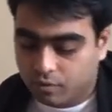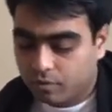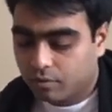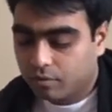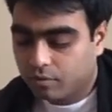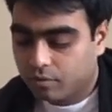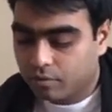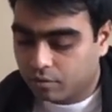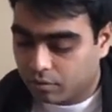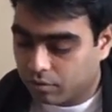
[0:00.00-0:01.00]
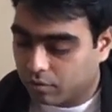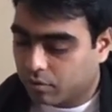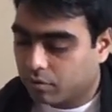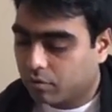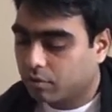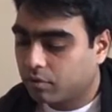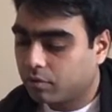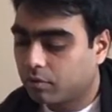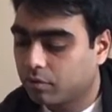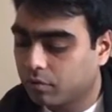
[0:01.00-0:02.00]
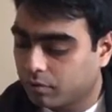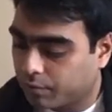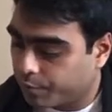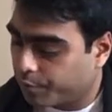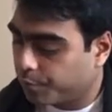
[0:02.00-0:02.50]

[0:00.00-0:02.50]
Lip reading: [no speech]